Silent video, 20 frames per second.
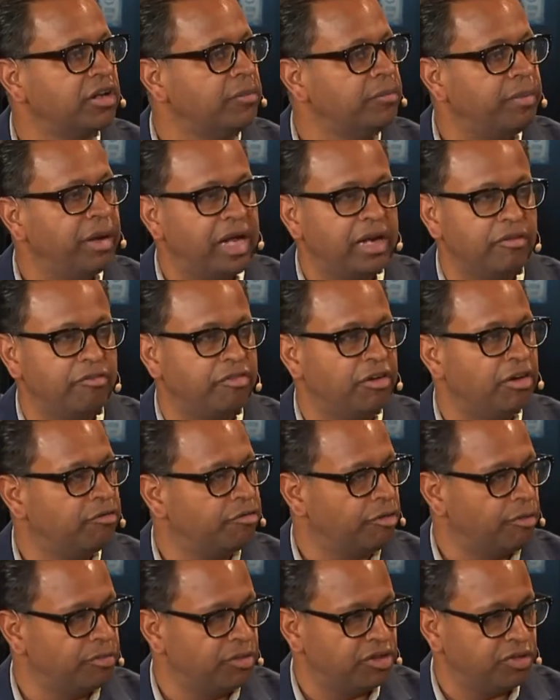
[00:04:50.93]
can benefit
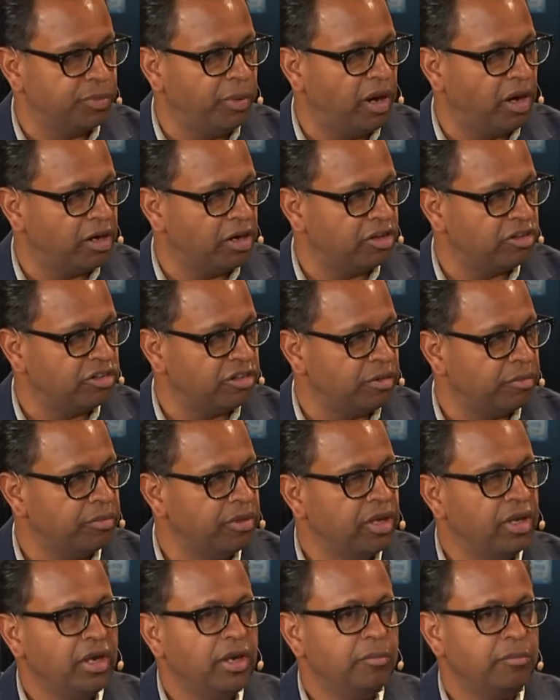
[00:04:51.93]
from this partnership.
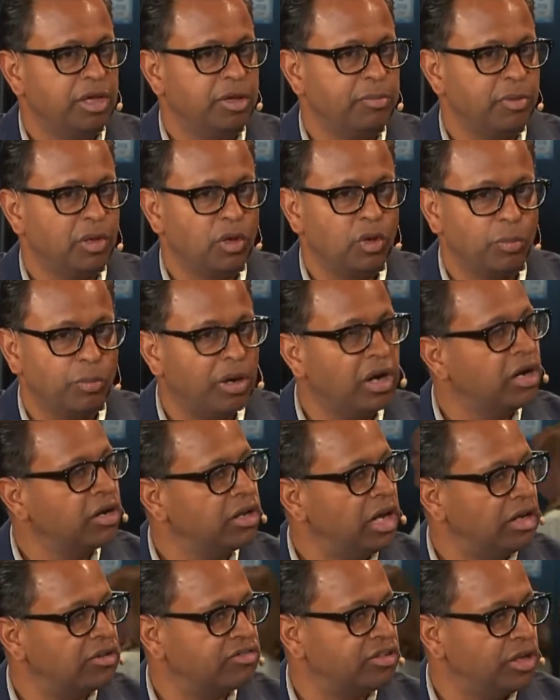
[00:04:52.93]
People who
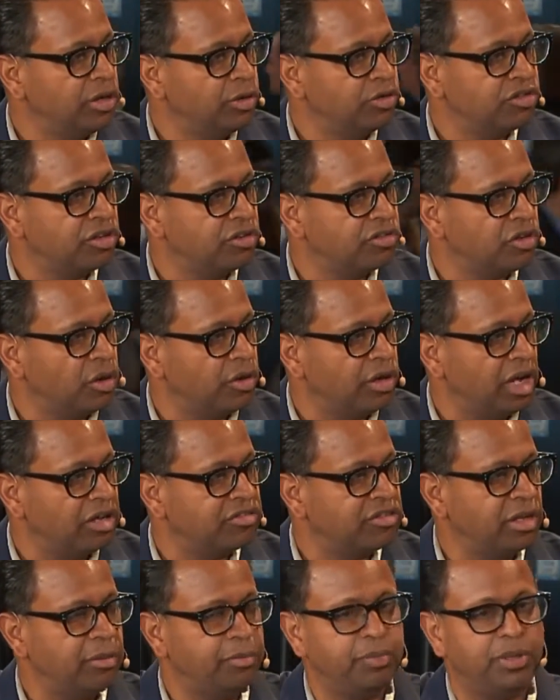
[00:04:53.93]
build solutions on
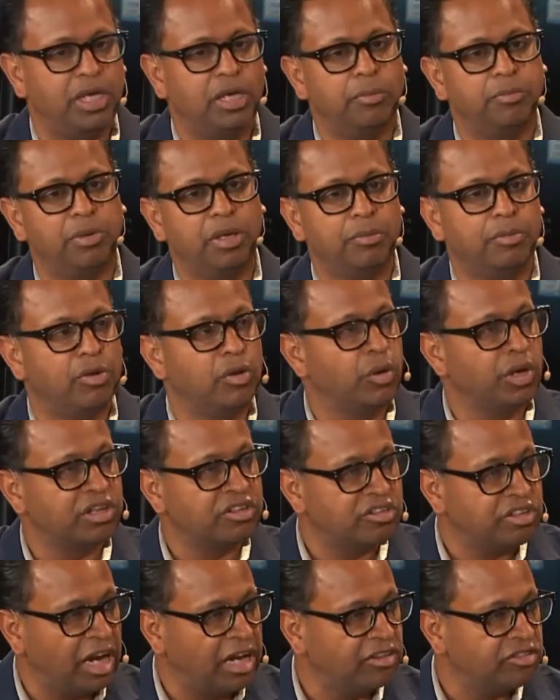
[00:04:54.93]
SAP, people who
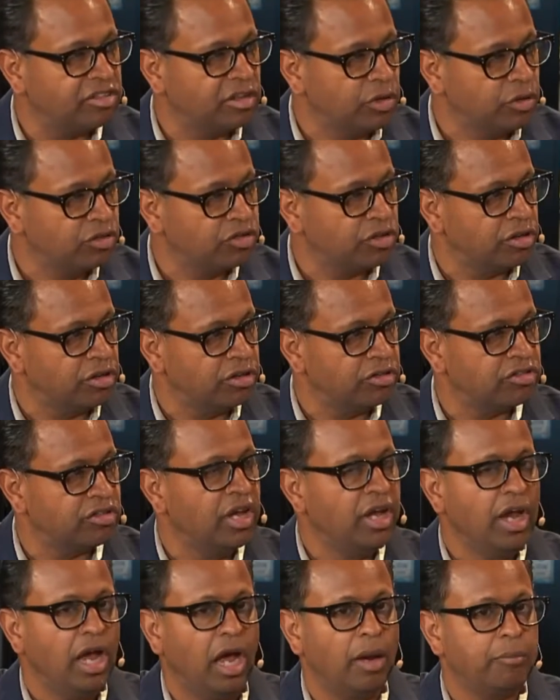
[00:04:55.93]
extend solutions,
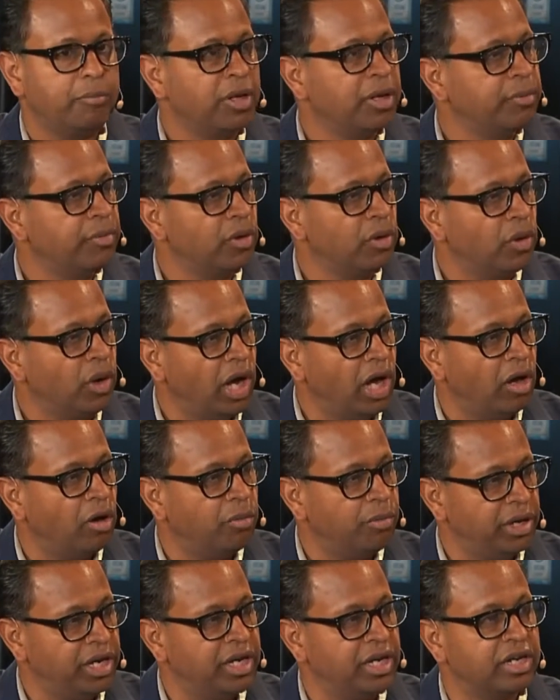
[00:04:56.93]
and people who
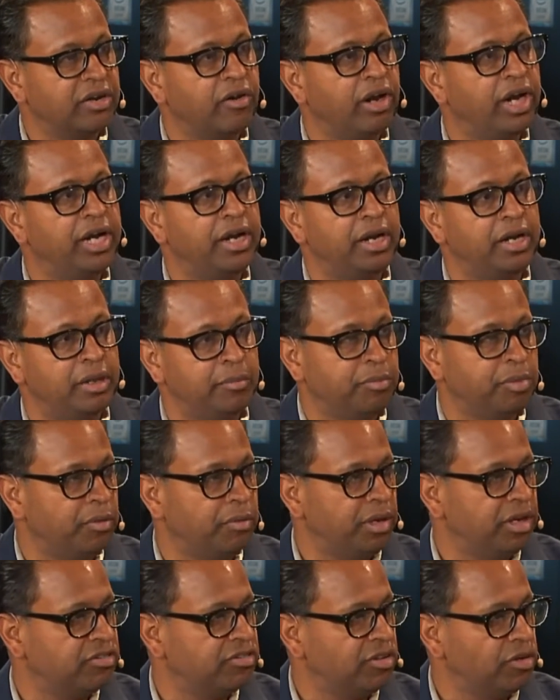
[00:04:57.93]
help integrate and
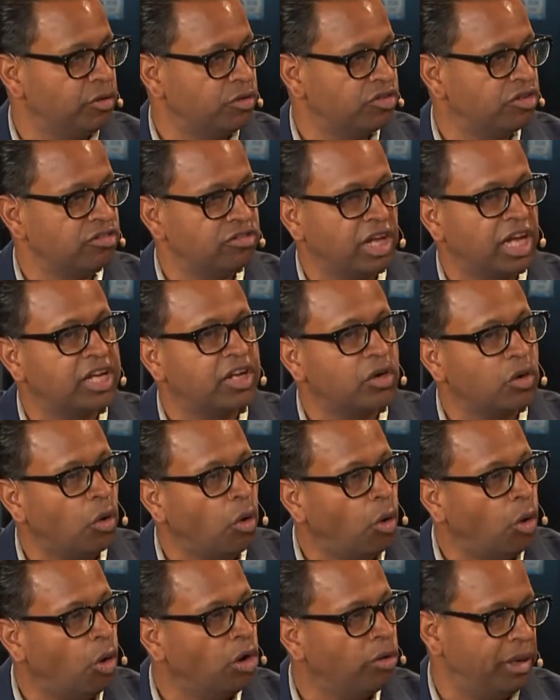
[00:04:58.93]
implement solutions. They can
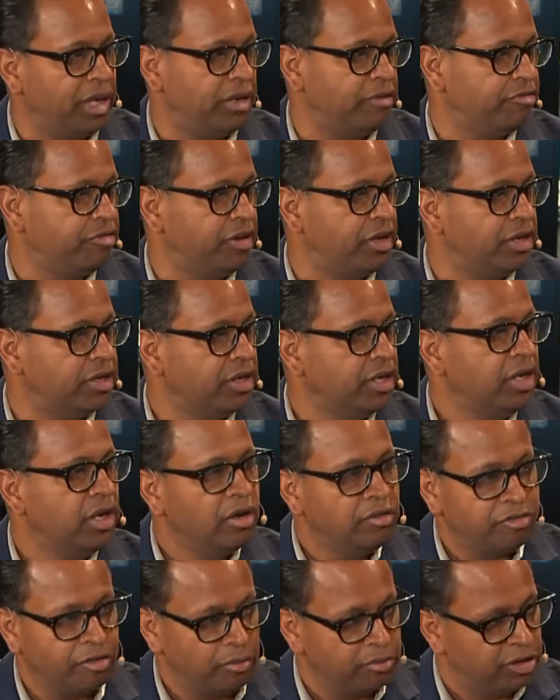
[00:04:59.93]
all benefit
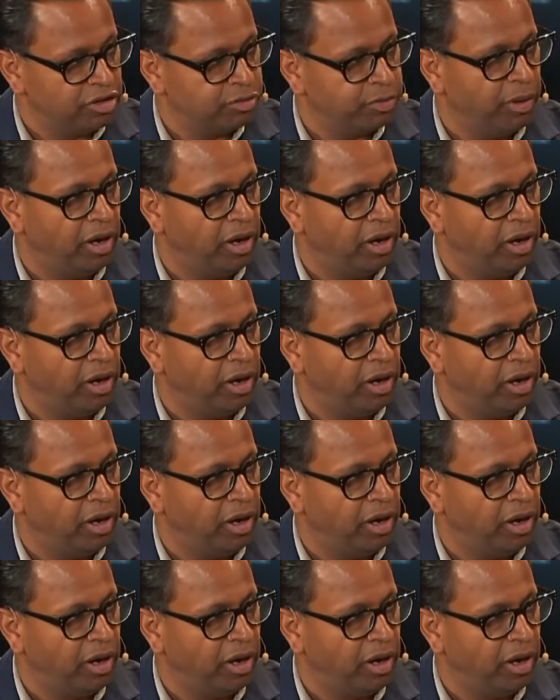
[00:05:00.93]
from this